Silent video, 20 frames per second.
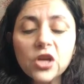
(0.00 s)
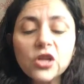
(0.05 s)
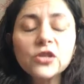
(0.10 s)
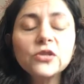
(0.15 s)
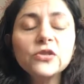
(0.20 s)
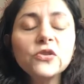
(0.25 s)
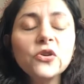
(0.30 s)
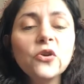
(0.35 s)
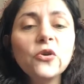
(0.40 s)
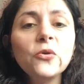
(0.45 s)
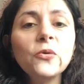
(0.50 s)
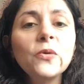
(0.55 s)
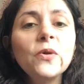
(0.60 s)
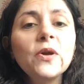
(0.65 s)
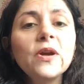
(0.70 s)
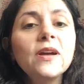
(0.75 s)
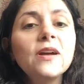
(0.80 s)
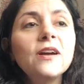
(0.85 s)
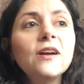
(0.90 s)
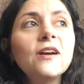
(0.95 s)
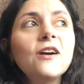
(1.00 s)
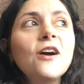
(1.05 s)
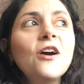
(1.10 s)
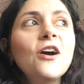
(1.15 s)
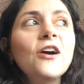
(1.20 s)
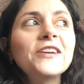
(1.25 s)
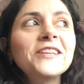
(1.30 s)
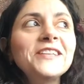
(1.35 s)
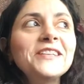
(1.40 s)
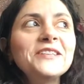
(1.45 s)
So
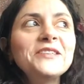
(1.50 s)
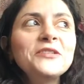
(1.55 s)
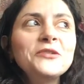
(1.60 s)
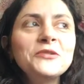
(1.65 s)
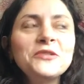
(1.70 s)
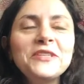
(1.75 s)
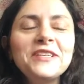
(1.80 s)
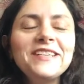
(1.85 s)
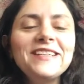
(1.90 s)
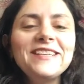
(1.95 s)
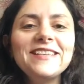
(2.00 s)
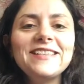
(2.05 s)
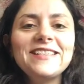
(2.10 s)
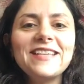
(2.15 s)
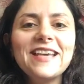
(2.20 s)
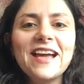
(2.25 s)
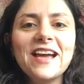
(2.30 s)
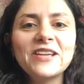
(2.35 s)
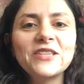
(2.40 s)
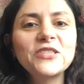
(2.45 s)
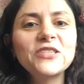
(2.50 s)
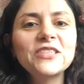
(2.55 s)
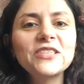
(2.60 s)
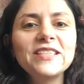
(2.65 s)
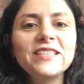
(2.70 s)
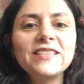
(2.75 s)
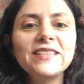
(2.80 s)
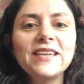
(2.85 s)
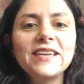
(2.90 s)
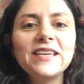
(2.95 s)
hugging a tree is
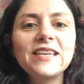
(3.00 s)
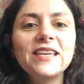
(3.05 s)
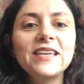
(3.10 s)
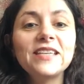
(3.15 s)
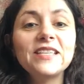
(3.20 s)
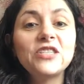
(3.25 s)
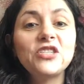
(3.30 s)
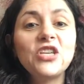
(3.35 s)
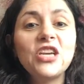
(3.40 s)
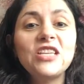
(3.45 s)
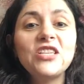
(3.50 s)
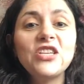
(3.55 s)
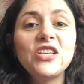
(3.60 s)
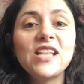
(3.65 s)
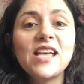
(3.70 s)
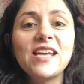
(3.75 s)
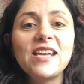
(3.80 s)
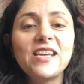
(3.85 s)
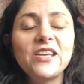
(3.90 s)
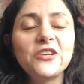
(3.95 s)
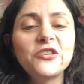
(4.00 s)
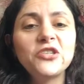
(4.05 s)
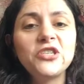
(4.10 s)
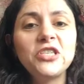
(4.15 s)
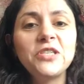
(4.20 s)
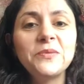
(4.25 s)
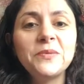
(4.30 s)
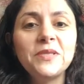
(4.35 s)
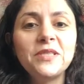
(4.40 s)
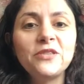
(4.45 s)
actually like exchanging that
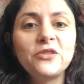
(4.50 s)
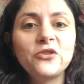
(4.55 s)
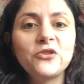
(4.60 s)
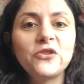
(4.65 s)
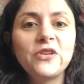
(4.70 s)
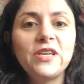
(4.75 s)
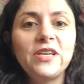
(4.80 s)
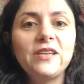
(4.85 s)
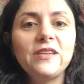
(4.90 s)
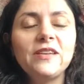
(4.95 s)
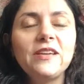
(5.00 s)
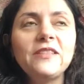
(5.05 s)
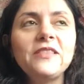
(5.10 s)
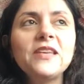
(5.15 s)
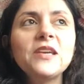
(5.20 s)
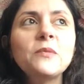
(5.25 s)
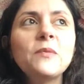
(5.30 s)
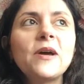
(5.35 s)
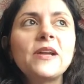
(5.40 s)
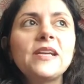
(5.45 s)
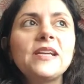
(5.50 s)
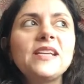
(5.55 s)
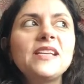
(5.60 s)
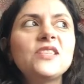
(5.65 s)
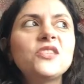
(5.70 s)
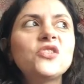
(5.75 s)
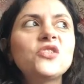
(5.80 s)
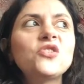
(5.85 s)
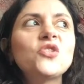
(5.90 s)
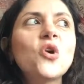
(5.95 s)
energy with the tree. And think about it,
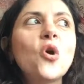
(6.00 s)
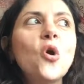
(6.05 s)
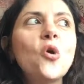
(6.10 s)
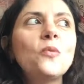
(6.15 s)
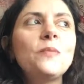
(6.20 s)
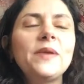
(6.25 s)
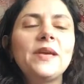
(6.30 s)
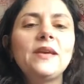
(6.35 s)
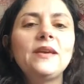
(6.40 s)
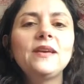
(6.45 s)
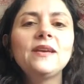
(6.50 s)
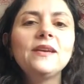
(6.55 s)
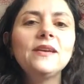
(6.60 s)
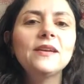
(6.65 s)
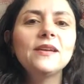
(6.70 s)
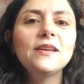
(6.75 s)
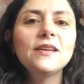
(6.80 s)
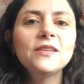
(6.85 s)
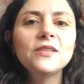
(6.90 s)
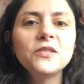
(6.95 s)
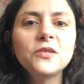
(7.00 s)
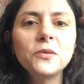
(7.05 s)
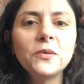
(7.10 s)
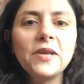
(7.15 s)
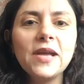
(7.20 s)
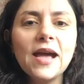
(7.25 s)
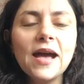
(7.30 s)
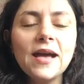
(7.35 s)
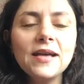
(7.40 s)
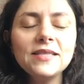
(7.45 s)
it's so big, so it
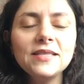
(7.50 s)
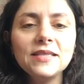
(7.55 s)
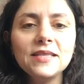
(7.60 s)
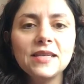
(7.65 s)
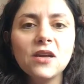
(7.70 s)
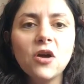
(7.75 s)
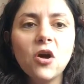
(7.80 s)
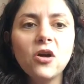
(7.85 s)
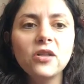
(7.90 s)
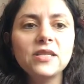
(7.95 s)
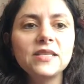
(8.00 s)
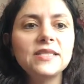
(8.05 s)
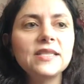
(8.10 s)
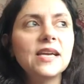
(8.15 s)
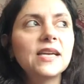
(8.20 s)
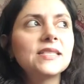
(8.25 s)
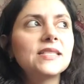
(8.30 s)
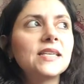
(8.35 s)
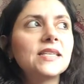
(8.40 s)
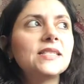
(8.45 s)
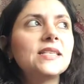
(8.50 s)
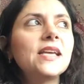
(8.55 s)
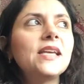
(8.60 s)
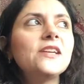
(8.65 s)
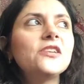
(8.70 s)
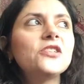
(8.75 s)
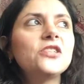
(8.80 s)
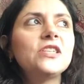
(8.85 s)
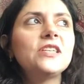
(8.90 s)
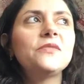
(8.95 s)
has like all this excess
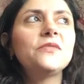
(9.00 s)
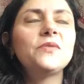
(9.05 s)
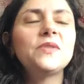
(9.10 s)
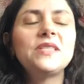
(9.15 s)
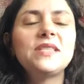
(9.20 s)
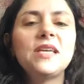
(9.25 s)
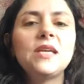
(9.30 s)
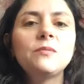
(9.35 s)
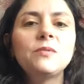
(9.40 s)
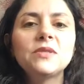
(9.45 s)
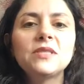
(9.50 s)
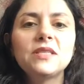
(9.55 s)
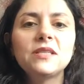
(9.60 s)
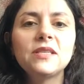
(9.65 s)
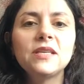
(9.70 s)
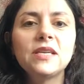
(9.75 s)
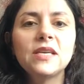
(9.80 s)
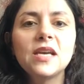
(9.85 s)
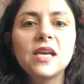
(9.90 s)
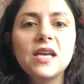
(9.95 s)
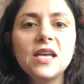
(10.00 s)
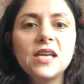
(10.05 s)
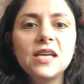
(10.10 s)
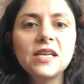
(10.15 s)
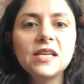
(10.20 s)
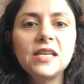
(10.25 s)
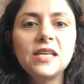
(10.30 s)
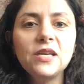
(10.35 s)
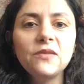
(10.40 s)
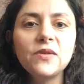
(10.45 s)
energy. If it's able to like
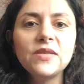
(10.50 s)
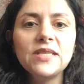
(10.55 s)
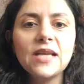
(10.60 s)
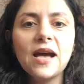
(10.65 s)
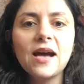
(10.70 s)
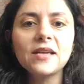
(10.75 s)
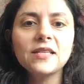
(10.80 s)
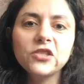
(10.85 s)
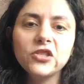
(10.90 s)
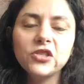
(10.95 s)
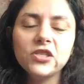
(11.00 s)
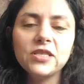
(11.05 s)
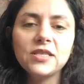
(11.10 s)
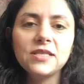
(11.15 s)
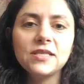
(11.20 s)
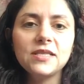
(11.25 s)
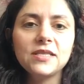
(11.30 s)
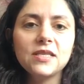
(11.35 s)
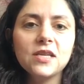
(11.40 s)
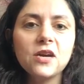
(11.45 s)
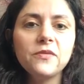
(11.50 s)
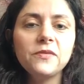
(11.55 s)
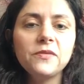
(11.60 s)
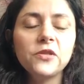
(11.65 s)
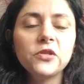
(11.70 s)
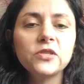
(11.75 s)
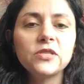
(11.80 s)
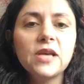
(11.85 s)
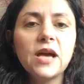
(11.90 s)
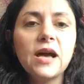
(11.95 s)
give us oxygen and stuff,
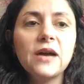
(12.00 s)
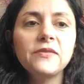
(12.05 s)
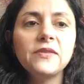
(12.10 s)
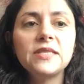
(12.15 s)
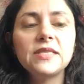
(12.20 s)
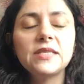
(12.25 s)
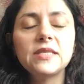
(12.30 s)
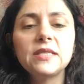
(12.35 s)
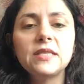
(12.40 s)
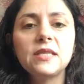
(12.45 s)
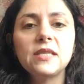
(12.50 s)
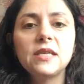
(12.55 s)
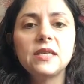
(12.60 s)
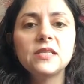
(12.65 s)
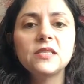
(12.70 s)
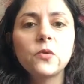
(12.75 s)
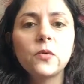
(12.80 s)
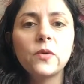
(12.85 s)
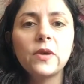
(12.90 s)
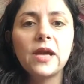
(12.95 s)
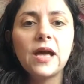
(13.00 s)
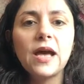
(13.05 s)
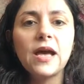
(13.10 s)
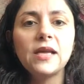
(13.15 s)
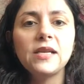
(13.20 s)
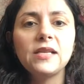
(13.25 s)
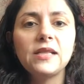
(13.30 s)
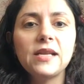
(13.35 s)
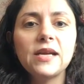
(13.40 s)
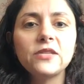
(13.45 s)
there's obviously things going
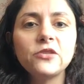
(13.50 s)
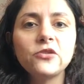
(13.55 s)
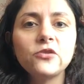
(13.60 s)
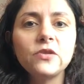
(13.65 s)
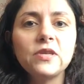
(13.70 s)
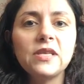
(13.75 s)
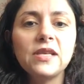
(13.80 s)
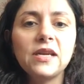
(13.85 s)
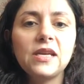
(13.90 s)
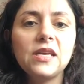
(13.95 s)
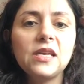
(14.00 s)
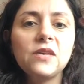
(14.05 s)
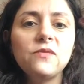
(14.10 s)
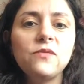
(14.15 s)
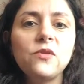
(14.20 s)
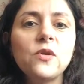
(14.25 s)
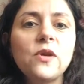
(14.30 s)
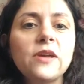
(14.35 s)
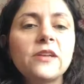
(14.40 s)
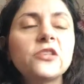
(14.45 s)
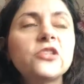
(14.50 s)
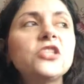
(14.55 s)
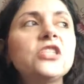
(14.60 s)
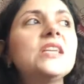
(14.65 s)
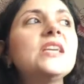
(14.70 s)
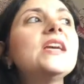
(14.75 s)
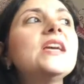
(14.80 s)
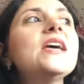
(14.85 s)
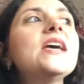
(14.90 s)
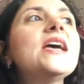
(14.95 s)
on in that tree that can give you
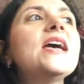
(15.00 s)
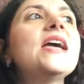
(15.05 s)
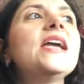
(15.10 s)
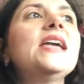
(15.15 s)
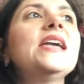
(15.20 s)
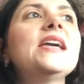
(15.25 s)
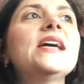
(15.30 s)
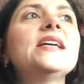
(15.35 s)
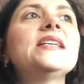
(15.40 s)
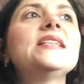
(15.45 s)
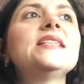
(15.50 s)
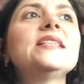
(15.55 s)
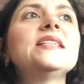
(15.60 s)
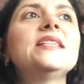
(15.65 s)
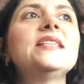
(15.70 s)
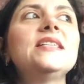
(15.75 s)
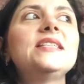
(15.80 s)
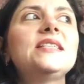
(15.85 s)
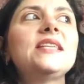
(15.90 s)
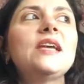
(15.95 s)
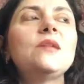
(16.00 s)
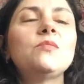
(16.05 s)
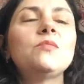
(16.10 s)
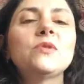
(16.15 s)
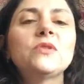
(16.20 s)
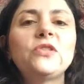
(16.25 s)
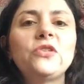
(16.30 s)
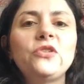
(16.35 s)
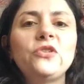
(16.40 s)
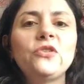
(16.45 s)
energy, and it's
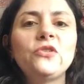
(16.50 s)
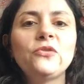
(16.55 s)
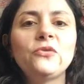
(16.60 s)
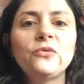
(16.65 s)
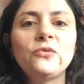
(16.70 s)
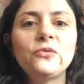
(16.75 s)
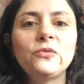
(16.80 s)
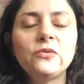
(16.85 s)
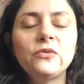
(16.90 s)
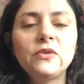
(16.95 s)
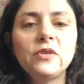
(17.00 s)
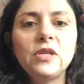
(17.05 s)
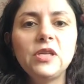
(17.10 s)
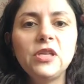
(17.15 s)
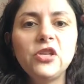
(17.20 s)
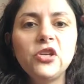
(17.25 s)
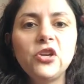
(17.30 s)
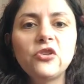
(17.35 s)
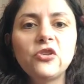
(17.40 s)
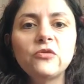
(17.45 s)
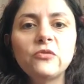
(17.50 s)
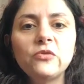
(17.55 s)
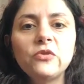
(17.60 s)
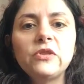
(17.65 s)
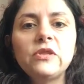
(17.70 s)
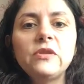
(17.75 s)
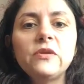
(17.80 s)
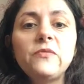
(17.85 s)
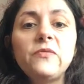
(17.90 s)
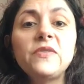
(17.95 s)
able to,
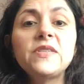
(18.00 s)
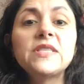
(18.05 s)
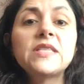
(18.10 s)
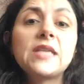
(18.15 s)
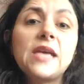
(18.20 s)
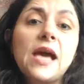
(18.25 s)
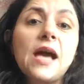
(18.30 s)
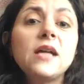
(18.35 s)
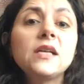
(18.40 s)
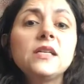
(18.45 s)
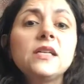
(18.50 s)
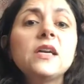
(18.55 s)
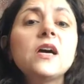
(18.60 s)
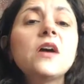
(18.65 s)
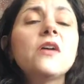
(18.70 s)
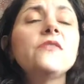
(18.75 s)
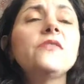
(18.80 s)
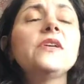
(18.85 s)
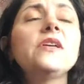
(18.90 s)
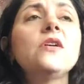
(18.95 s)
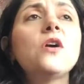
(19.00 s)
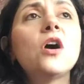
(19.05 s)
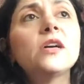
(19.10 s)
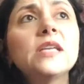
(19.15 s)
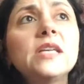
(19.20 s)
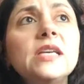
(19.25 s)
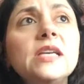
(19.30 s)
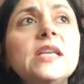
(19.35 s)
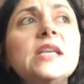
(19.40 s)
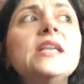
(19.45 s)
the physicality of it,
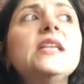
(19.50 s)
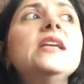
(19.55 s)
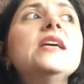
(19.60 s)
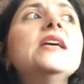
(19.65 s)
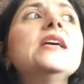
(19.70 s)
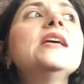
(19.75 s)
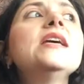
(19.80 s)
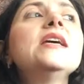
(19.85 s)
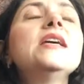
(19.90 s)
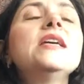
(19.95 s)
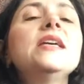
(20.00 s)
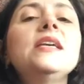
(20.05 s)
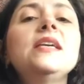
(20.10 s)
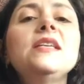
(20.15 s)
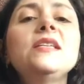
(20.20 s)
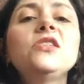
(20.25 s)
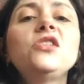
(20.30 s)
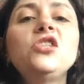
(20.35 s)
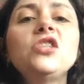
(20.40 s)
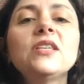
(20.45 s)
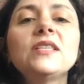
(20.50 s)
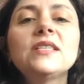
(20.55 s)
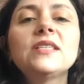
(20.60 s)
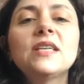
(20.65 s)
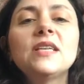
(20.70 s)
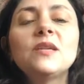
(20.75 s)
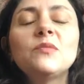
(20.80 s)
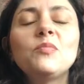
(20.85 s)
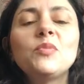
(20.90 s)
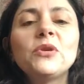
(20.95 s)
hugging it, is just
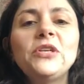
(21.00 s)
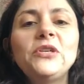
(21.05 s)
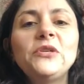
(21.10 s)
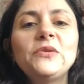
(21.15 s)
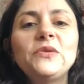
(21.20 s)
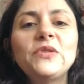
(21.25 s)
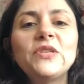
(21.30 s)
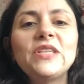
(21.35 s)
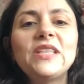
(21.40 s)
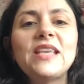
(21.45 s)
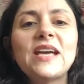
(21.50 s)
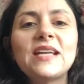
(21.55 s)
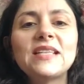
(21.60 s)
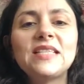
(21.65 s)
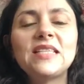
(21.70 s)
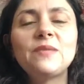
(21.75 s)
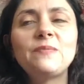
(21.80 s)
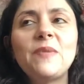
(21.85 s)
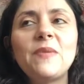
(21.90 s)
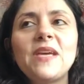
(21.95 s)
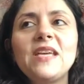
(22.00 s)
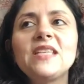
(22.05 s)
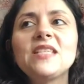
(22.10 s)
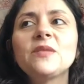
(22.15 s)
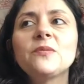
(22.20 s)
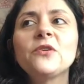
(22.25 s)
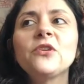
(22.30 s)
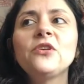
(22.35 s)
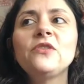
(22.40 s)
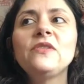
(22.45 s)
going to bring you to that
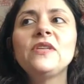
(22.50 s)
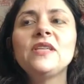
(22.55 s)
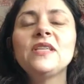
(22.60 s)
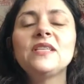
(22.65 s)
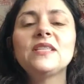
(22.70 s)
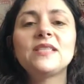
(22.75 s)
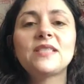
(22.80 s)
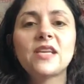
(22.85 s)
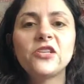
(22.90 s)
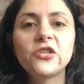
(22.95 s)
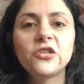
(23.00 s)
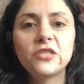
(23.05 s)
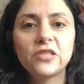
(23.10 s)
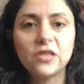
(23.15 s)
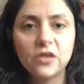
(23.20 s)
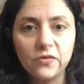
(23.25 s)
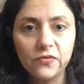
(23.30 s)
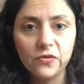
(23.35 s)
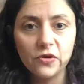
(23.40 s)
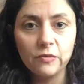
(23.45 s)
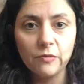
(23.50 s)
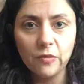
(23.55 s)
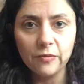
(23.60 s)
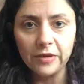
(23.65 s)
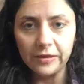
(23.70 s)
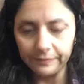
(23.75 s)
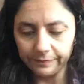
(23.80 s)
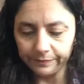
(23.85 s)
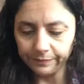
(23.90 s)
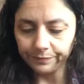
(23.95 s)
space where you need to center yourself for a
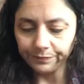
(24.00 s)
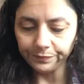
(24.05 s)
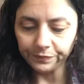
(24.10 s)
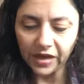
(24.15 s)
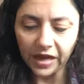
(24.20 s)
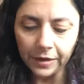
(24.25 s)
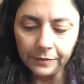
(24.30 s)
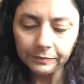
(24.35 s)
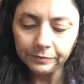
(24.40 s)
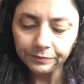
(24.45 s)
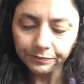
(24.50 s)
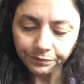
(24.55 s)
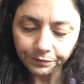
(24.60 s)
moment, okay?